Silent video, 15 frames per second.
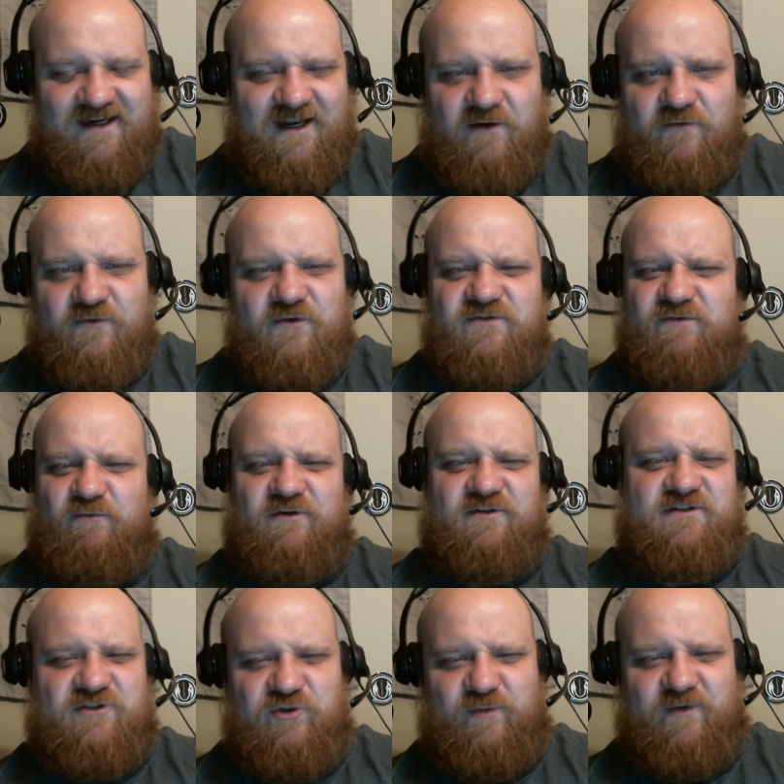And I don't use the
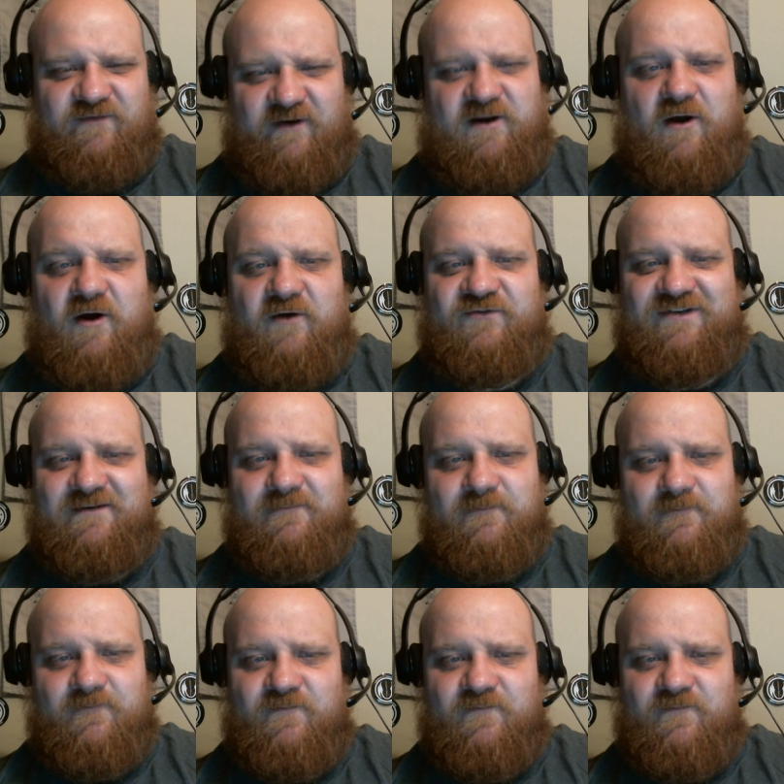word stupid very often.